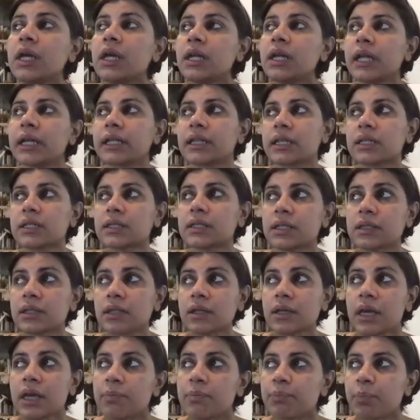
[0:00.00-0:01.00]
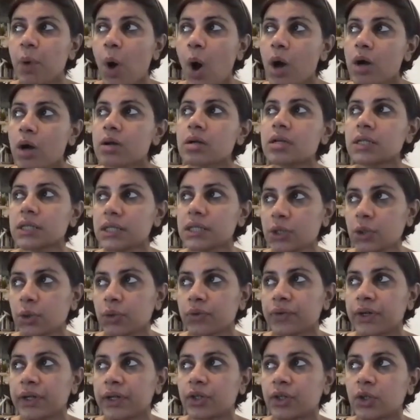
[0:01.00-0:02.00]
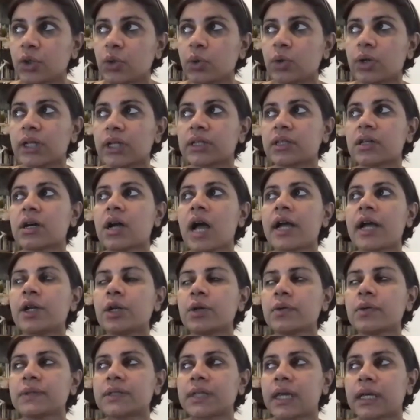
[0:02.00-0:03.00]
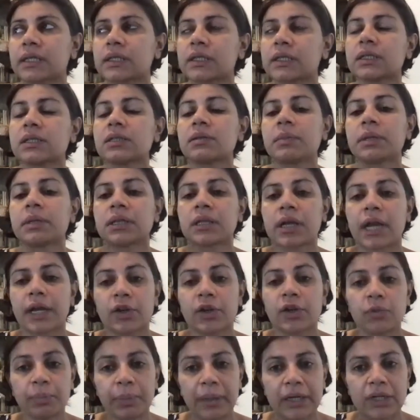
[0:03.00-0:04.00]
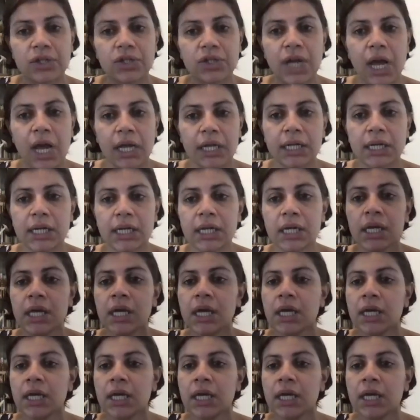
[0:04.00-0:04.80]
like this, the hypocrisy of it, you know, like the kind of sexism and the kind of patriarchy